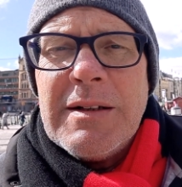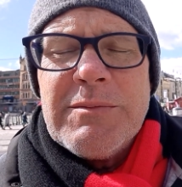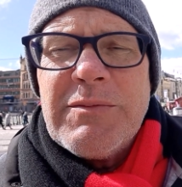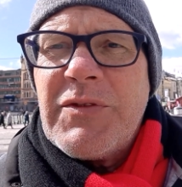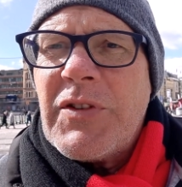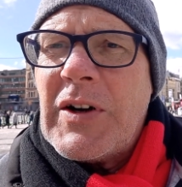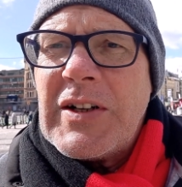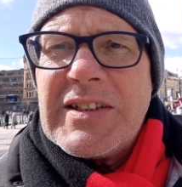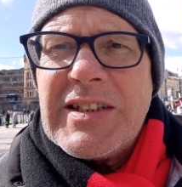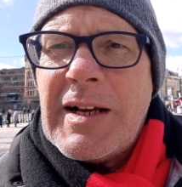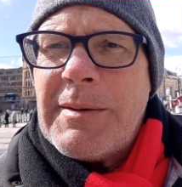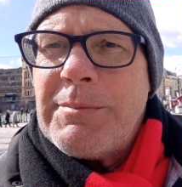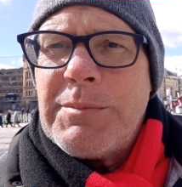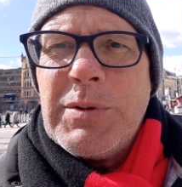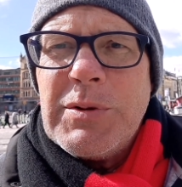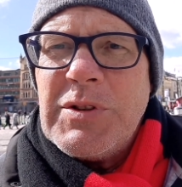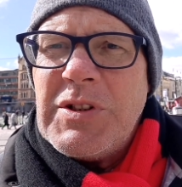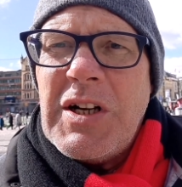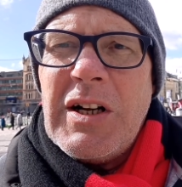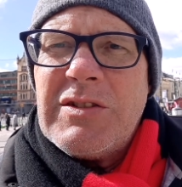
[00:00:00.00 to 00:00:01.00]
For
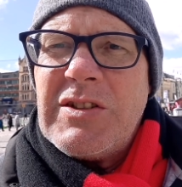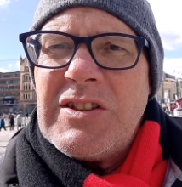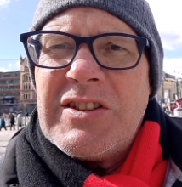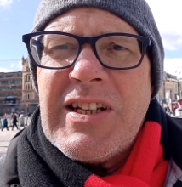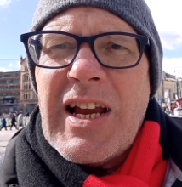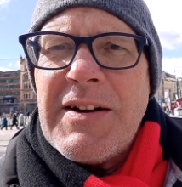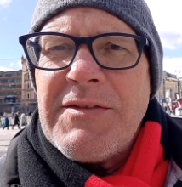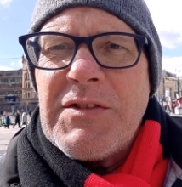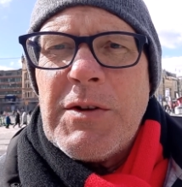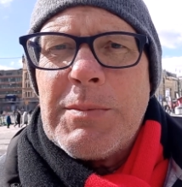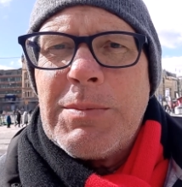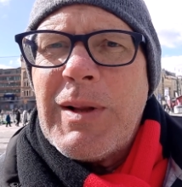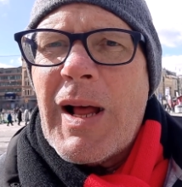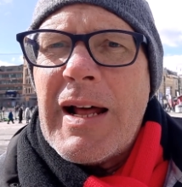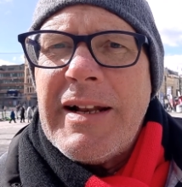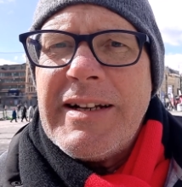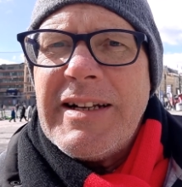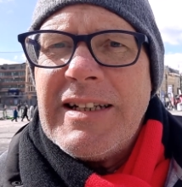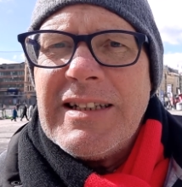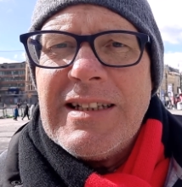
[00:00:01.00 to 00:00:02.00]
example, you know, to save the
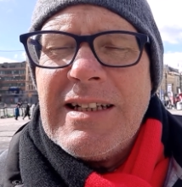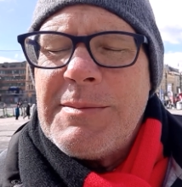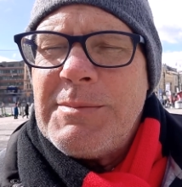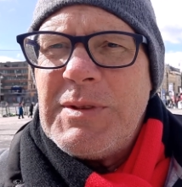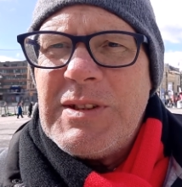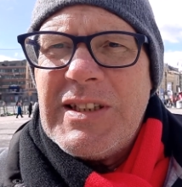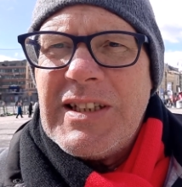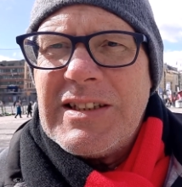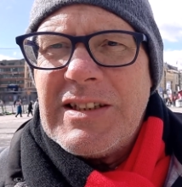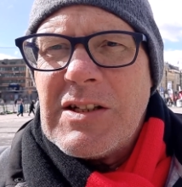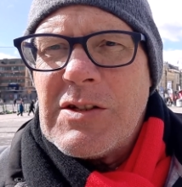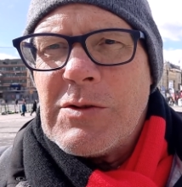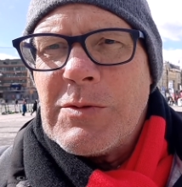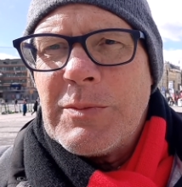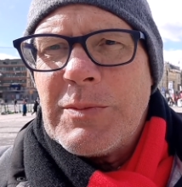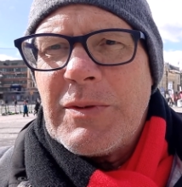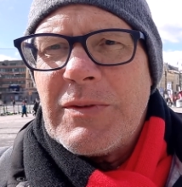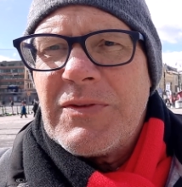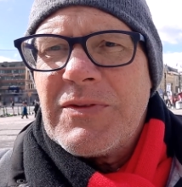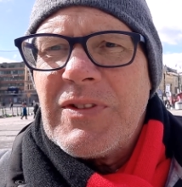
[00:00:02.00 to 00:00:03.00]
planet, limiting the
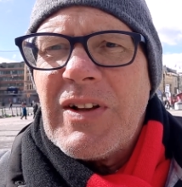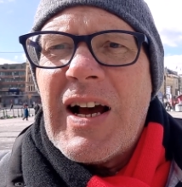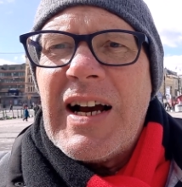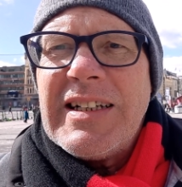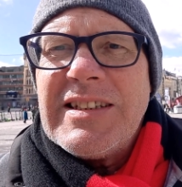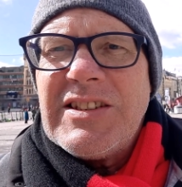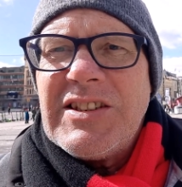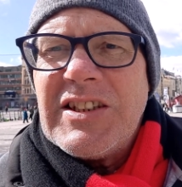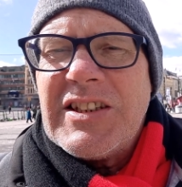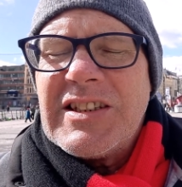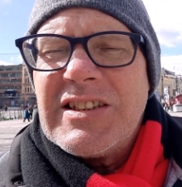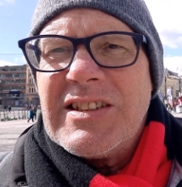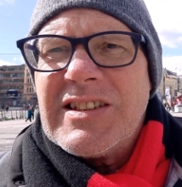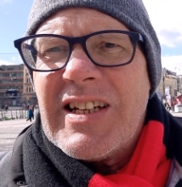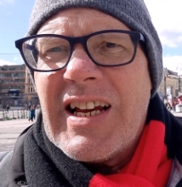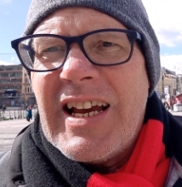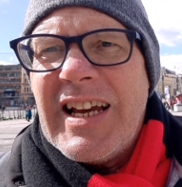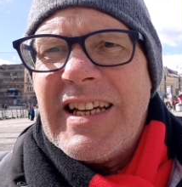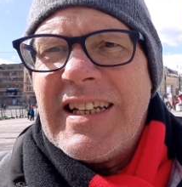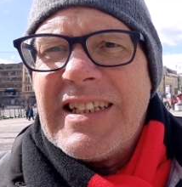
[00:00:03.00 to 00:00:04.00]
number of flights you can
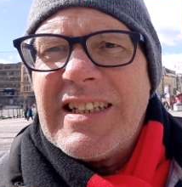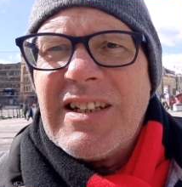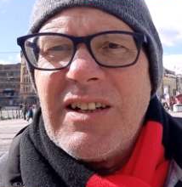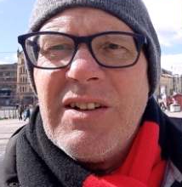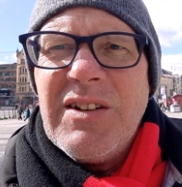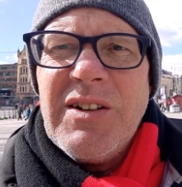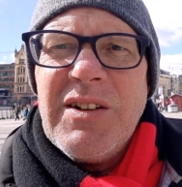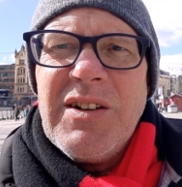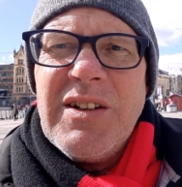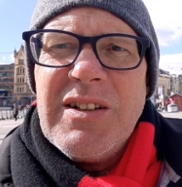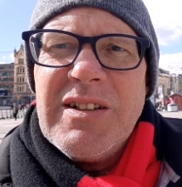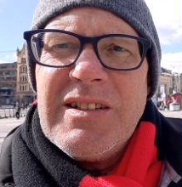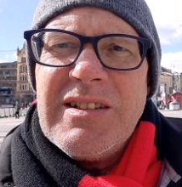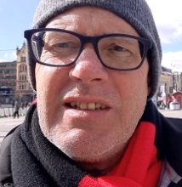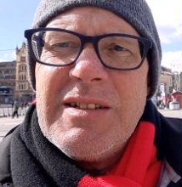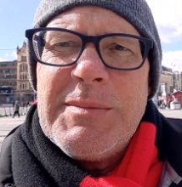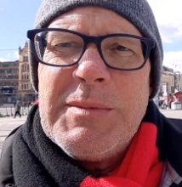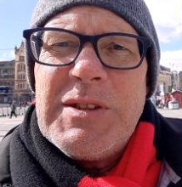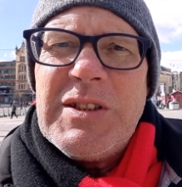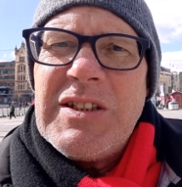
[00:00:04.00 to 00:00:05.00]
take, or
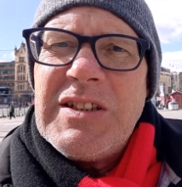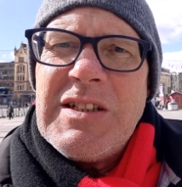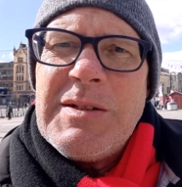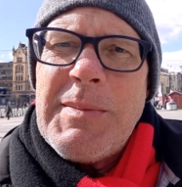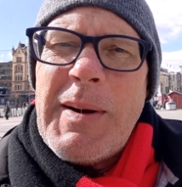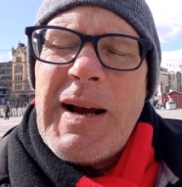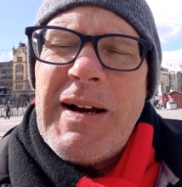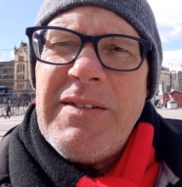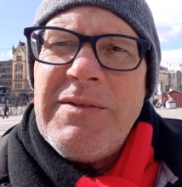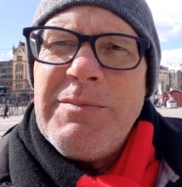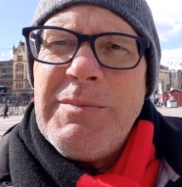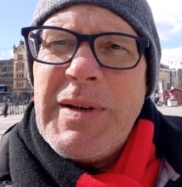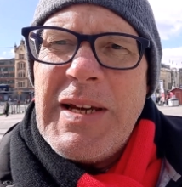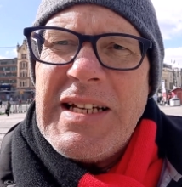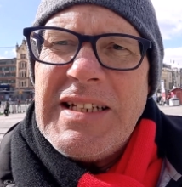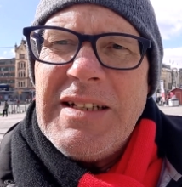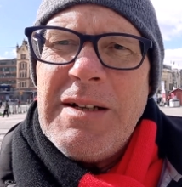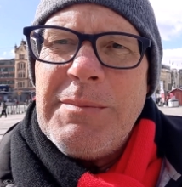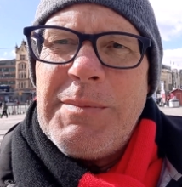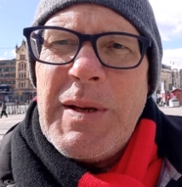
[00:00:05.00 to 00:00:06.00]
limiting the amount of
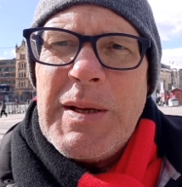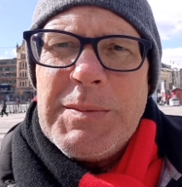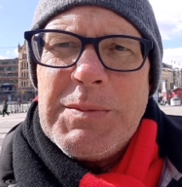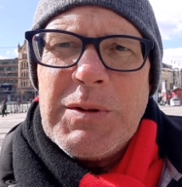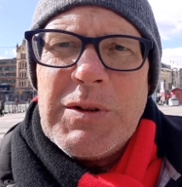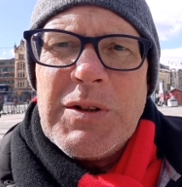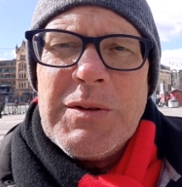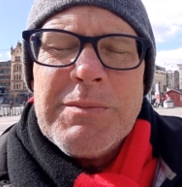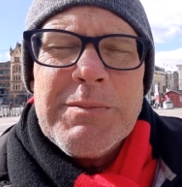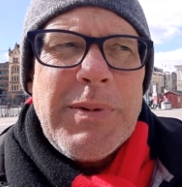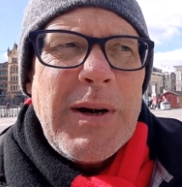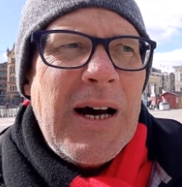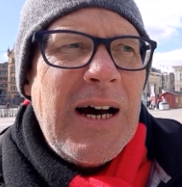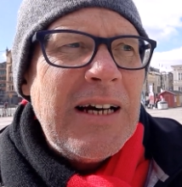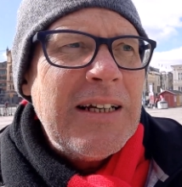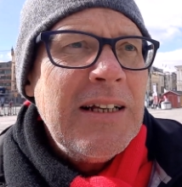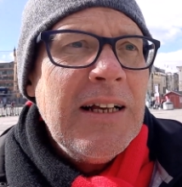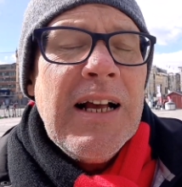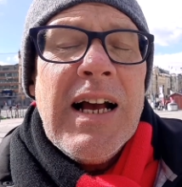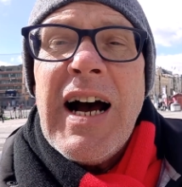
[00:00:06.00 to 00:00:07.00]
meat that people can
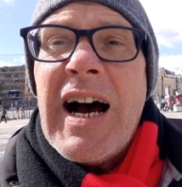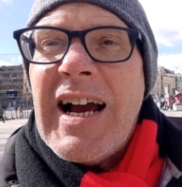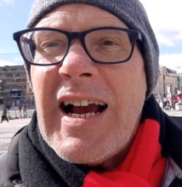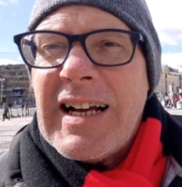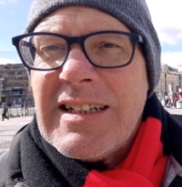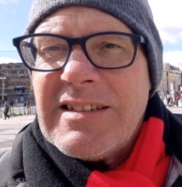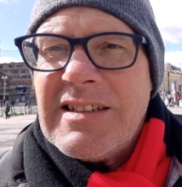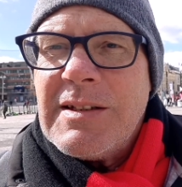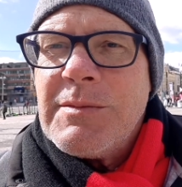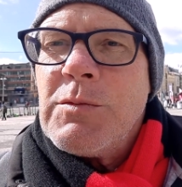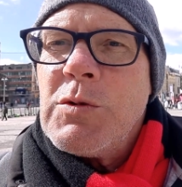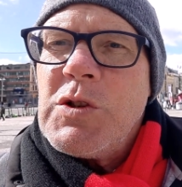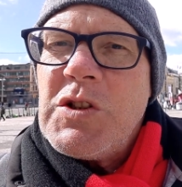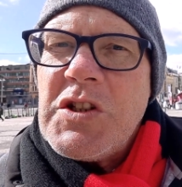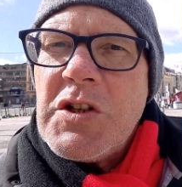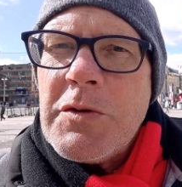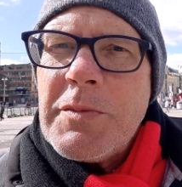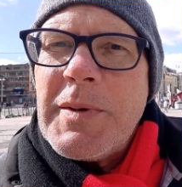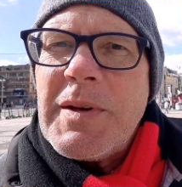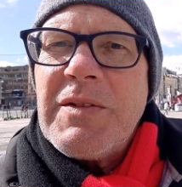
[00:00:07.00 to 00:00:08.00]
buy. I asked him, would
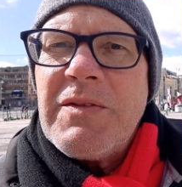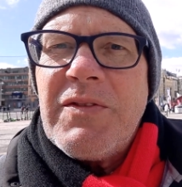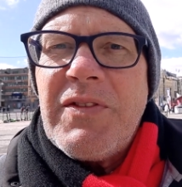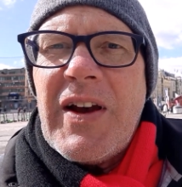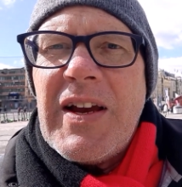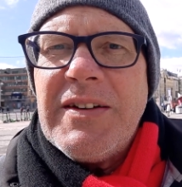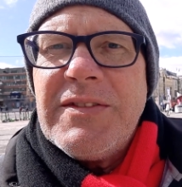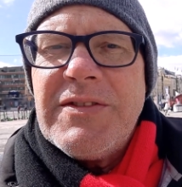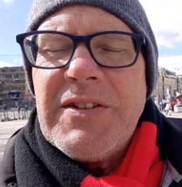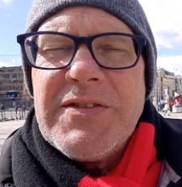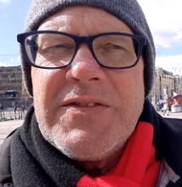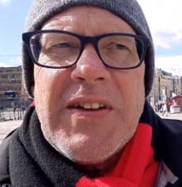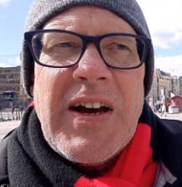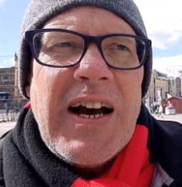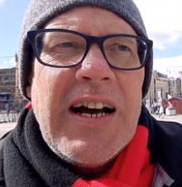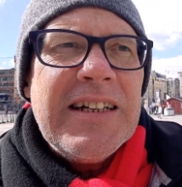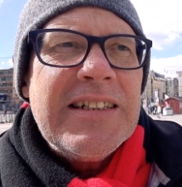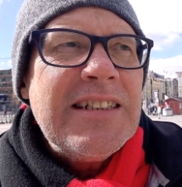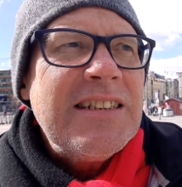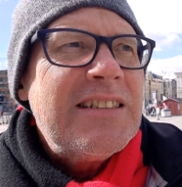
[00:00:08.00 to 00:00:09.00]
you be in favour of
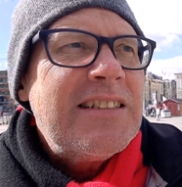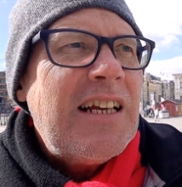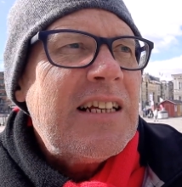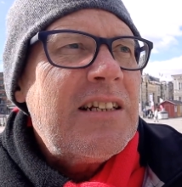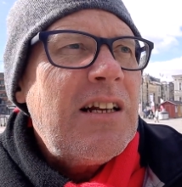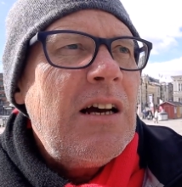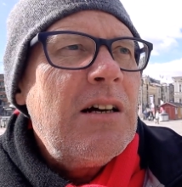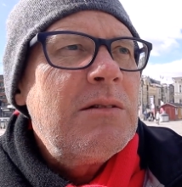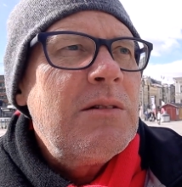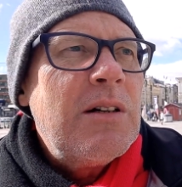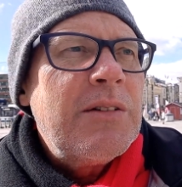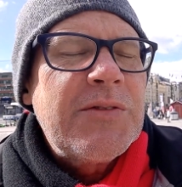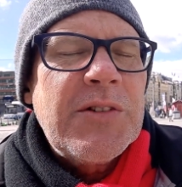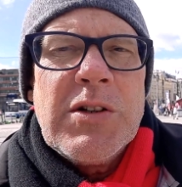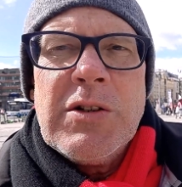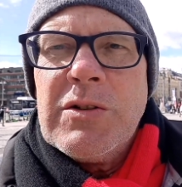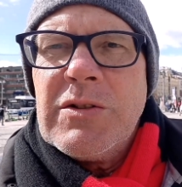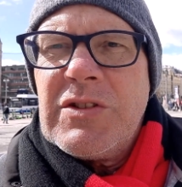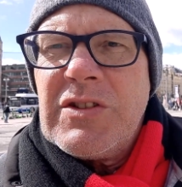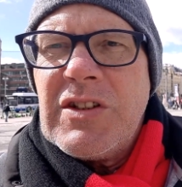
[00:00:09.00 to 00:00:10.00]
that? And he said, "Oh, of
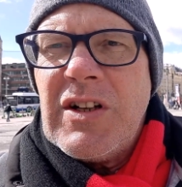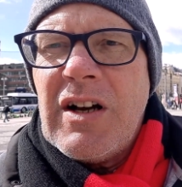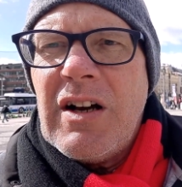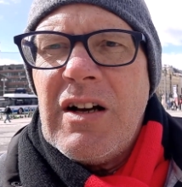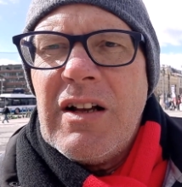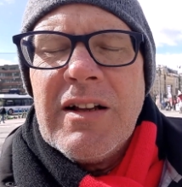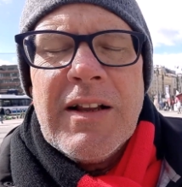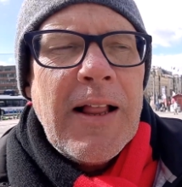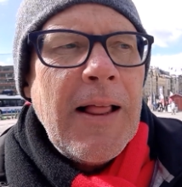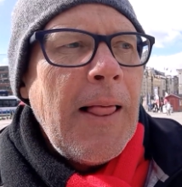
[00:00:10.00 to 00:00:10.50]
course not."